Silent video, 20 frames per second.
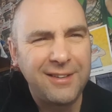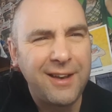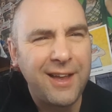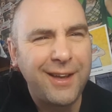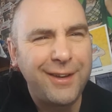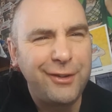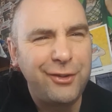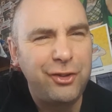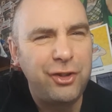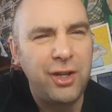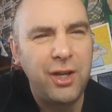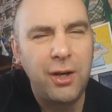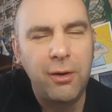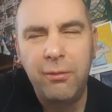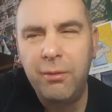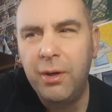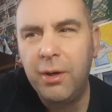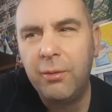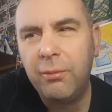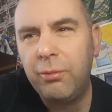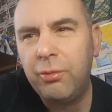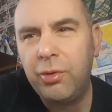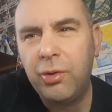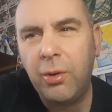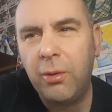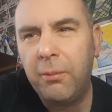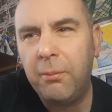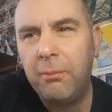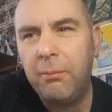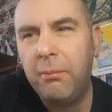Nigerian
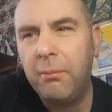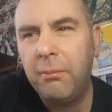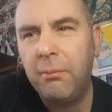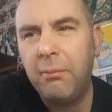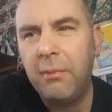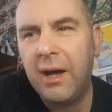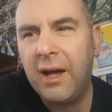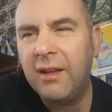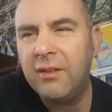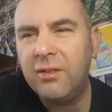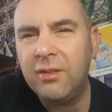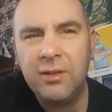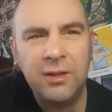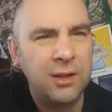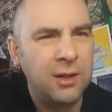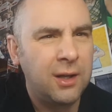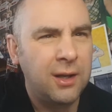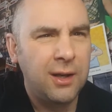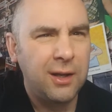drum match.